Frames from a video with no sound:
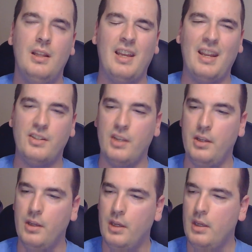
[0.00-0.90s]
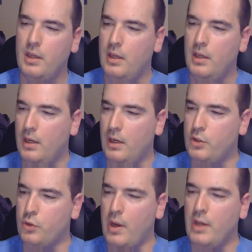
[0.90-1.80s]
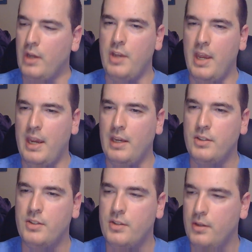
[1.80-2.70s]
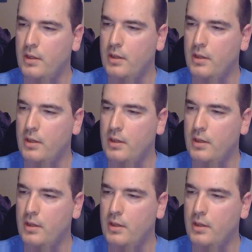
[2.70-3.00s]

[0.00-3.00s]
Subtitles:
Like I said, Strange Days